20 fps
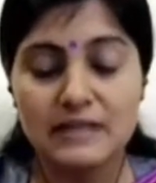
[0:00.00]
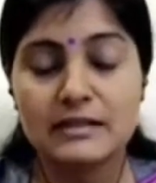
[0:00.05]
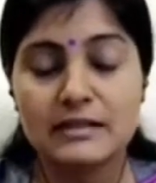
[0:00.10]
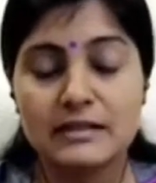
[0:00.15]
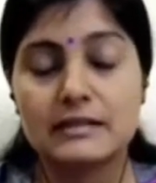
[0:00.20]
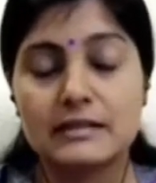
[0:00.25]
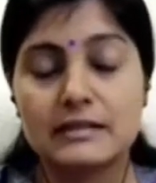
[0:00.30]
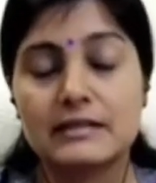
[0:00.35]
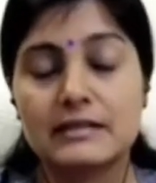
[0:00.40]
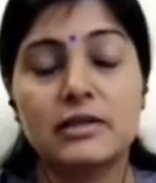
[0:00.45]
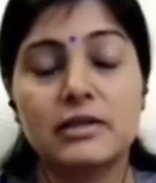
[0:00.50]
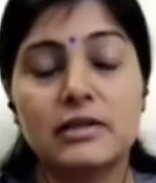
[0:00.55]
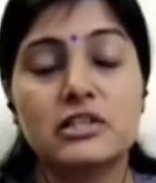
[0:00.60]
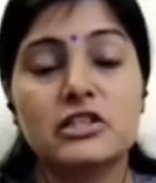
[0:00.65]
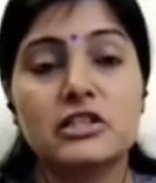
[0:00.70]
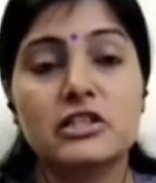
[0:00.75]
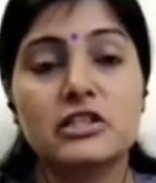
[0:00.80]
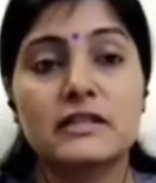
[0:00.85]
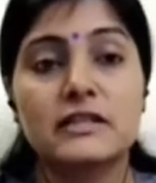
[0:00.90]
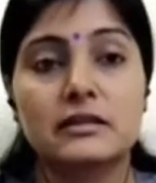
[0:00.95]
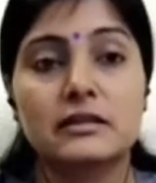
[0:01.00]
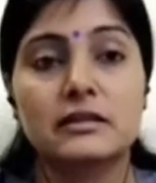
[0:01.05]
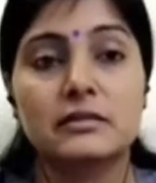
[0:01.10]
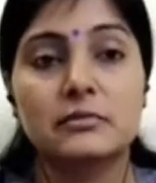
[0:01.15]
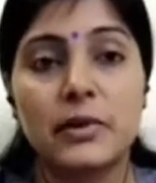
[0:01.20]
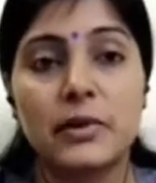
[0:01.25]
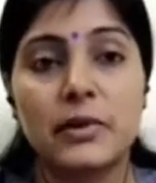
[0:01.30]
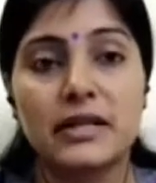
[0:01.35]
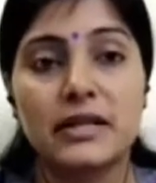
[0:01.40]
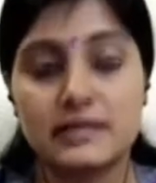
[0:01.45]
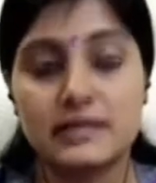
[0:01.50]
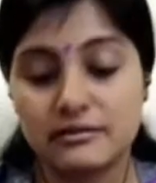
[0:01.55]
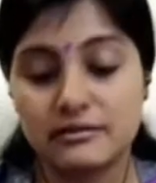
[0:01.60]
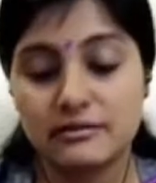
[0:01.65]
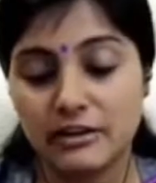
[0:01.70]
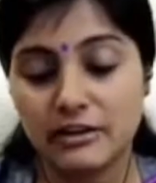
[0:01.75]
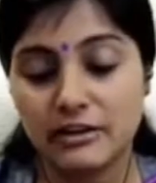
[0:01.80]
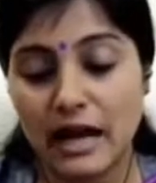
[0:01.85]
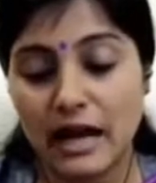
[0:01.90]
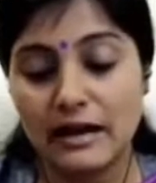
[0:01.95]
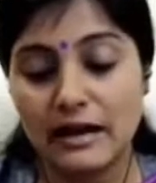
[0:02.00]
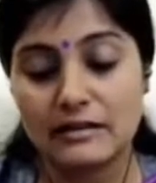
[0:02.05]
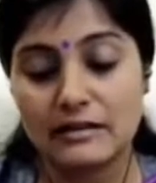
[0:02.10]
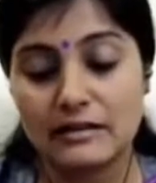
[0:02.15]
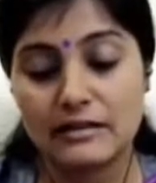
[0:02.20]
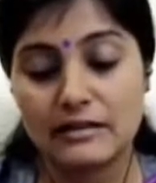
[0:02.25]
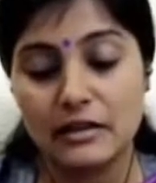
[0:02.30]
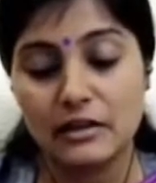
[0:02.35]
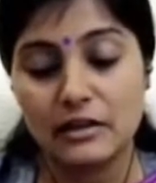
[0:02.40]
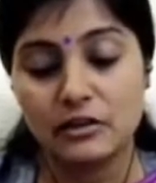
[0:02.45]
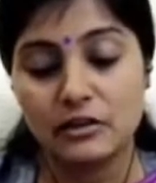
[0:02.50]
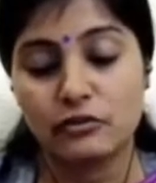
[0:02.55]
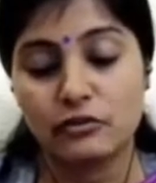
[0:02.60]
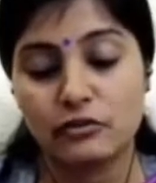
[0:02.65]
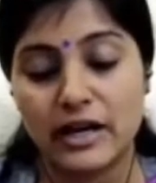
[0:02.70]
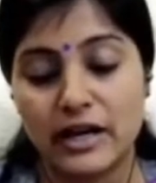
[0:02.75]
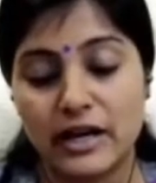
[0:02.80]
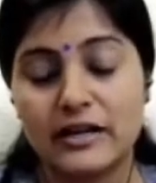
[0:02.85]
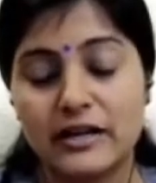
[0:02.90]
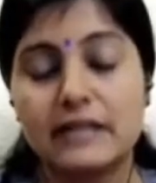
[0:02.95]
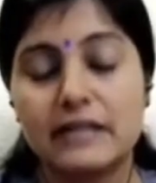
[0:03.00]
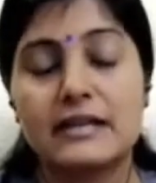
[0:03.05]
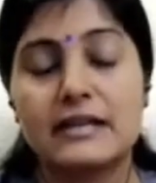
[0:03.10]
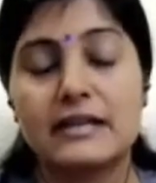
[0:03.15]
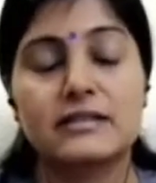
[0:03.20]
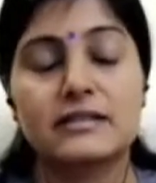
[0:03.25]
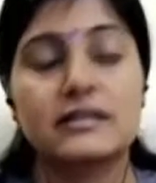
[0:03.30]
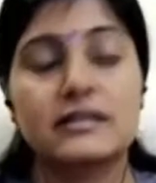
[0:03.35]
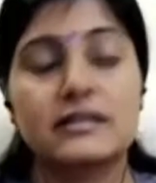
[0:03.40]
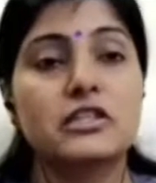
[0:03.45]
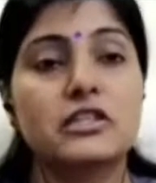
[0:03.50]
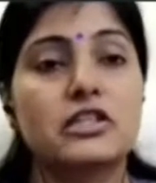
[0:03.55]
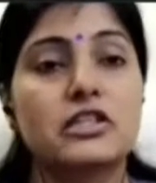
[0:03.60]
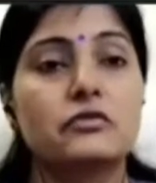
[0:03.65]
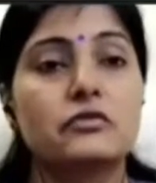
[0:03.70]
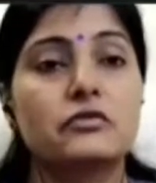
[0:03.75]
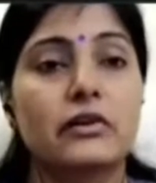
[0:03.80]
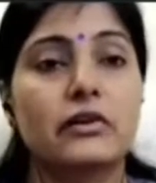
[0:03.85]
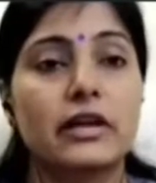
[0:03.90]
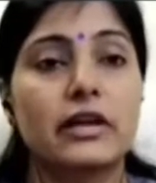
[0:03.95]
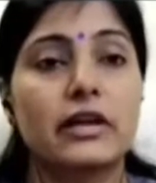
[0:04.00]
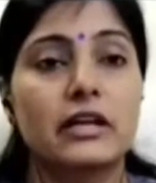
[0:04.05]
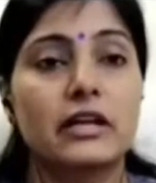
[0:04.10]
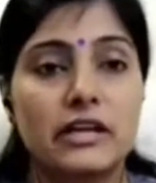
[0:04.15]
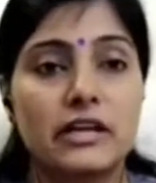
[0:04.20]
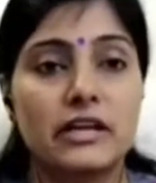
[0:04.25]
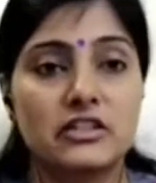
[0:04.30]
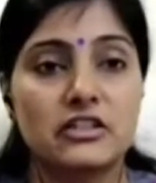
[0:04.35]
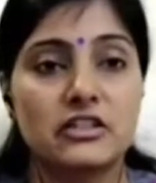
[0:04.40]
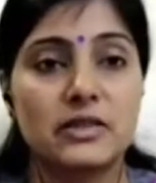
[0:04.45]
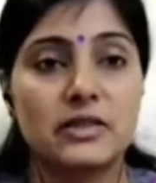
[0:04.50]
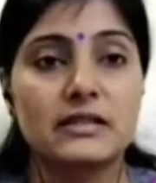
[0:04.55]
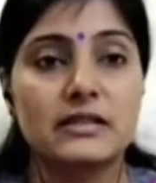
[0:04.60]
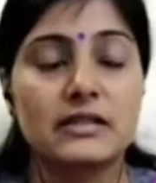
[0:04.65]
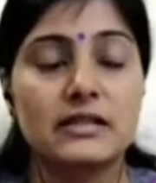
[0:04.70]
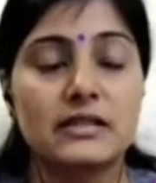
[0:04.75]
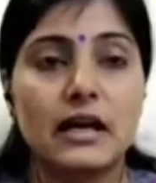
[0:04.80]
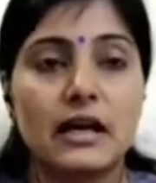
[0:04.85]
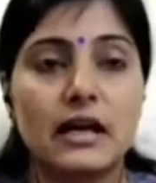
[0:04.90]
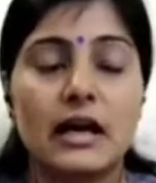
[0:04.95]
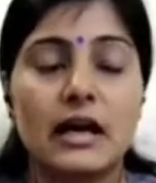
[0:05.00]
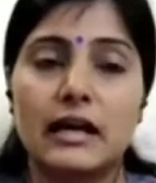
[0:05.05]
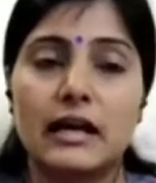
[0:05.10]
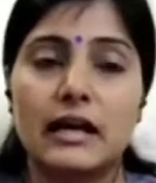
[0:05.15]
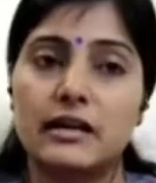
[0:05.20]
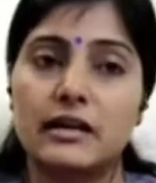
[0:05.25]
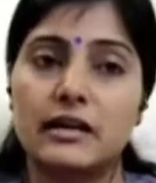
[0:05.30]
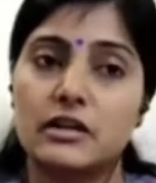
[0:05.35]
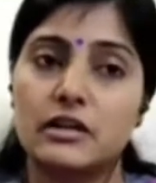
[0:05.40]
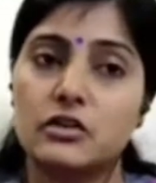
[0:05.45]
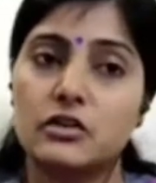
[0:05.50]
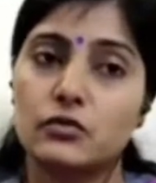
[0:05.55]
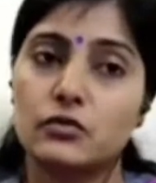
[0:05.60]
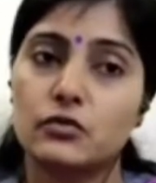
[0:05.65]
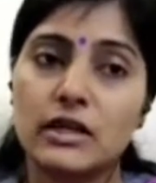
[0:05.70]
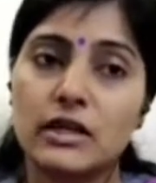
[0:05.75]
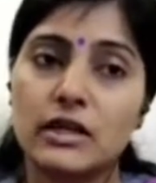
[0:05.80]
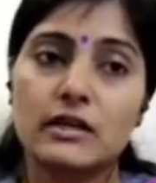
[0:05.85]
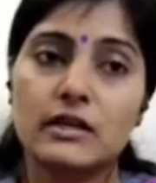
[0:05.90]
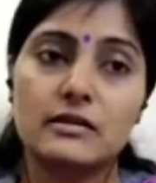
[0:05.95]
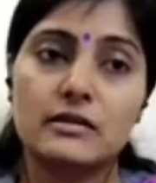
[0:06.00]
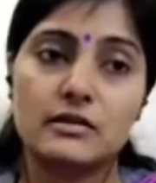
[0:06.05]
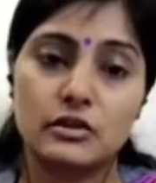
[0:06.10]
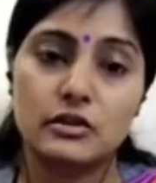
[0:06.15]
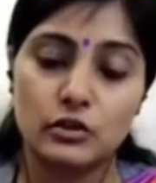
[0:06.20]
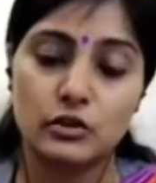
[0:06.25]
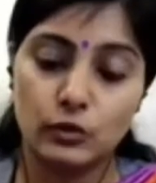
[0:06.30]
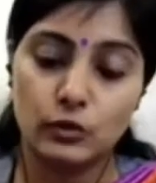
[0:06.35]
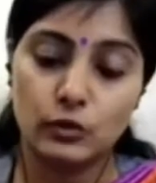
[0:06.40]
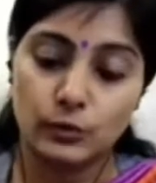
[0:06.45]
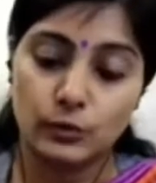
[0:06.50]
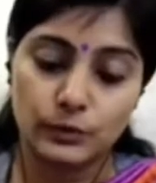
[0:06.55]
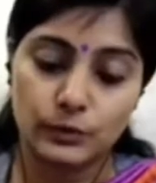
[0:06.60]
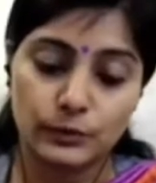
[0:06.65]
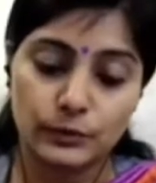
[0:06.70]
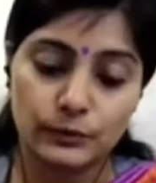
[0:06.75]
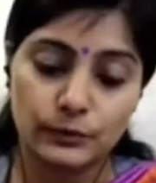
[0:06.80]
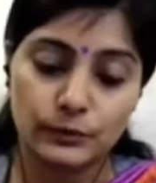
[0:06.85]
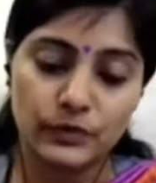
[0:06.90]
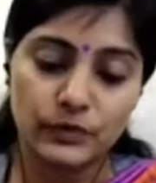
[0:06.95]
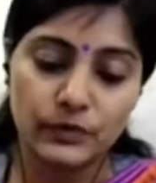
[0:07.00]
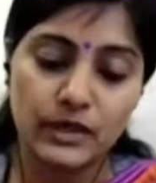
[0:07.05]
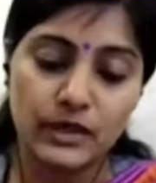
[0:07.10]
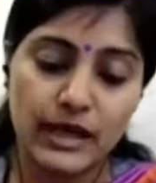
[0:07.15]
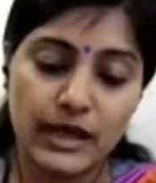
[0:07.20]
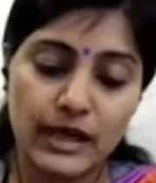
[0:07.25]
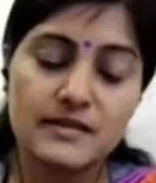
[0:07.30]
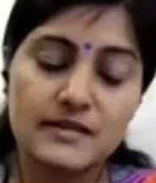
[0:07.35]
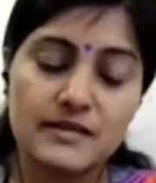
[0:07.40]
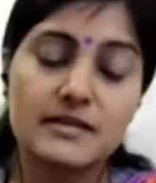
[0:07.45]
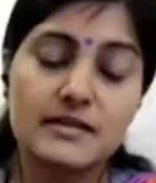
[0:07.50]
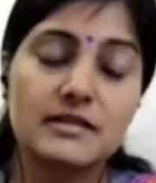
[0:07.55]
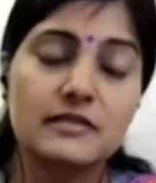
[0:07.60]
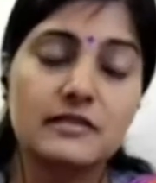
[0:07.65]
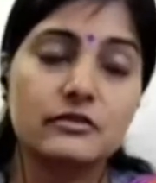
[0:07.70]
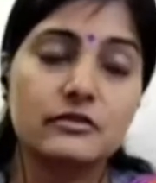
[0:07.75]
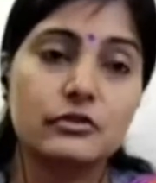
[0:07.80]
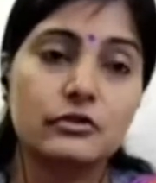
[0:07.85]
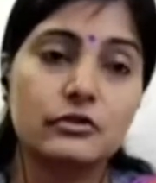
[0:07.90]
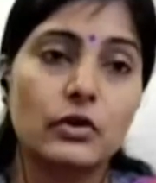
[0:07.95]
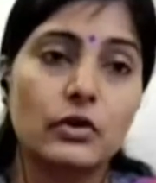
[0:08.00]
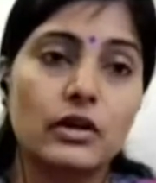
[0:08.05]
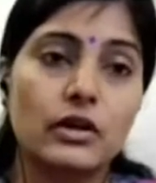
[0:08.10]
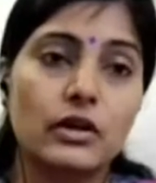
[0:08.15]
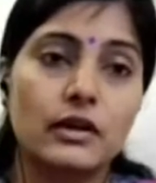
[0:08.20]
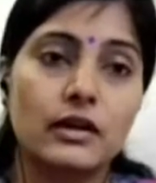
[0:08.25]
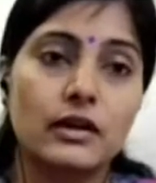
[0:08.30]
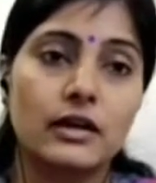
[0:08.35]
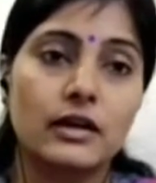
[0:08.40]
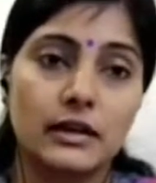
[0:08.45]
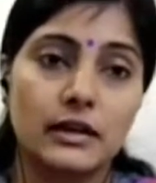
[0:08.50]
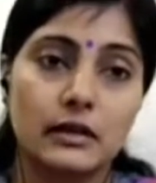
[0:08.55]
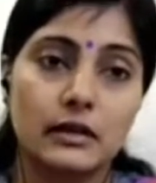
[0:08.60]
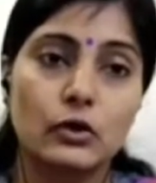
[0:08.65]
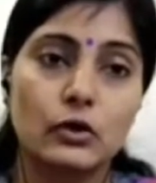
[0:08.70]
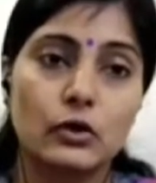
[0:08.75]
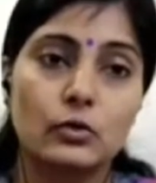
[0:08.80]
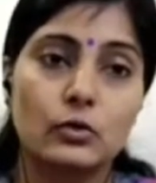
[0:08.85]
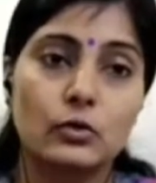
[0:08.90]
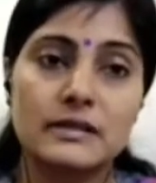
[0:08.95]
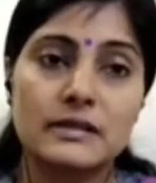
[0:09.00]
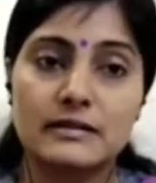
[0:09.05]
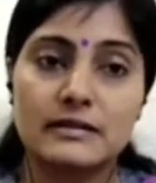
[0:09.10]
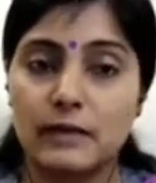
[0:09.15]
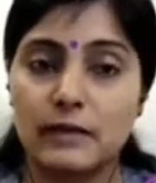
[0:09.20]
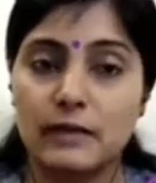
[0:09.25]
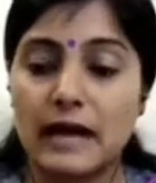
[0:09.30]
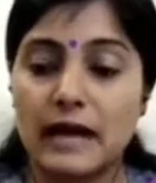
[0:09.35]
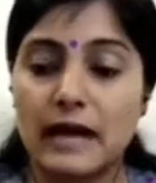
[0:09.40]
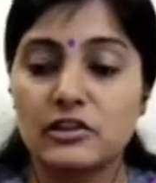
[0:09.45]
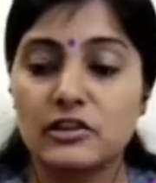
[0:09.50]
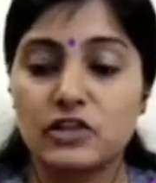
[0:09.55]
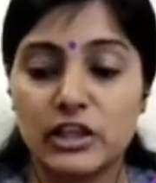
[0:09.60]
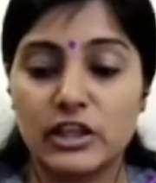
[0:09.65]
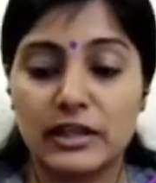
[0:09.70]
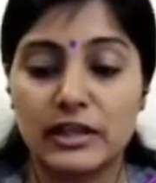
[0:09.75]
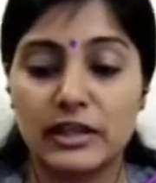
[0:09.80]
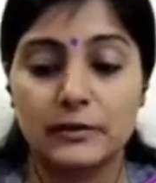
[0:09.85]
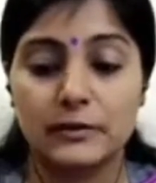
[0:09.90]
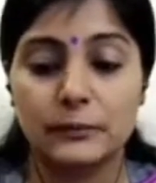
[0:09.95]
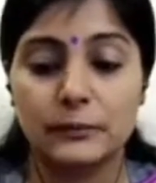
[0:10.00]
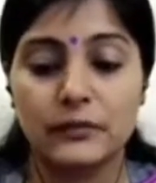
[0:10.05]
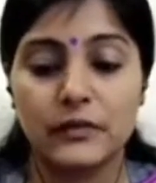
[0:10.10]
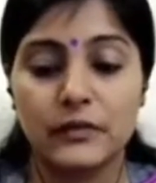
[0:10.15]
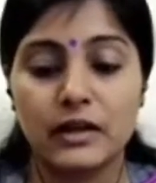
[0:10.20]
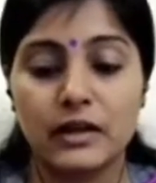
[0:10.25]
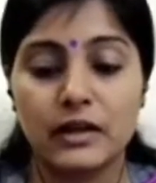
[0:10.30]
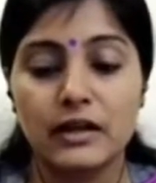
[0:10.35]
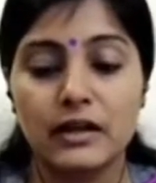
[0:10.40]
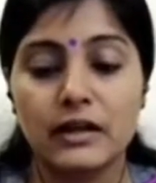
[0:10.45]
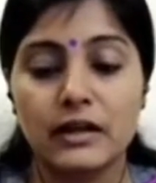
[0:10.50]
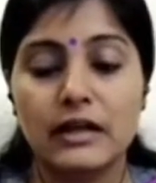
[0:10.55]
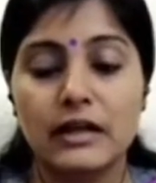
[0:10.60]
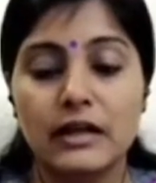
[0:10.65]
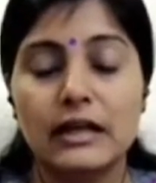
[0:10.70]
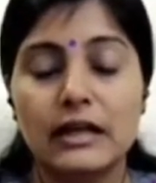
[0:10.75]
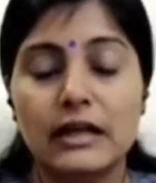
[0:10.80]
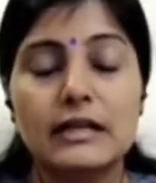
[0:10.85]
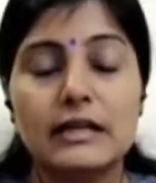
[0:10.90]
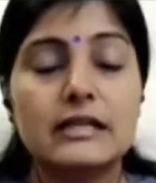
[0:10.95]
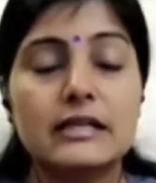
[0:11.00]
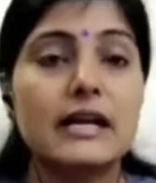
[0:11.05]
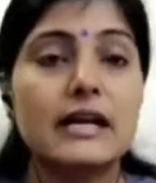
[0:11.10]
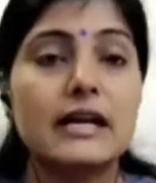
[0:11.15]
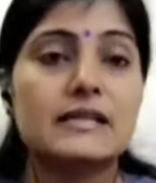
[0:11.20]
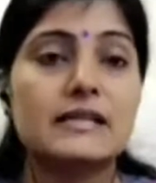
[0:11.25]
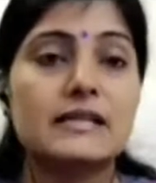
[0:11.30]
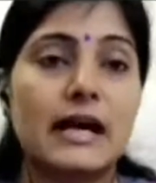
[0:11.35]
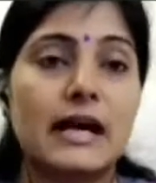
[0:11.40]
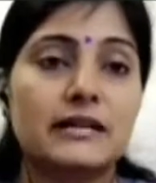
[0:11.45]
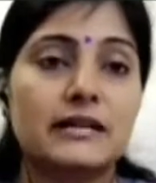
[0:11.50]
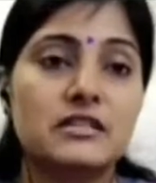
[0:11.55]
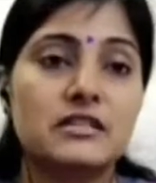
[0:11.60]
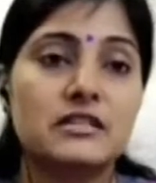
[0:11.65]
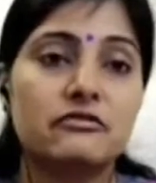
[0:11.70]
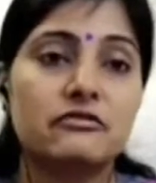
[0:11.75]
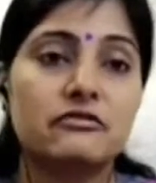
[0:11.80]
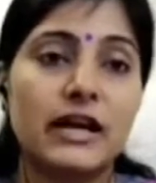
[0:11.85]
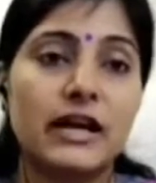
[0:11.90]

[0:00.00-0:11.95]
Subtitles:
It is emerging as a competitive and friendly destination for investments, and it will assume an assertive role in the global supply chain. India has identified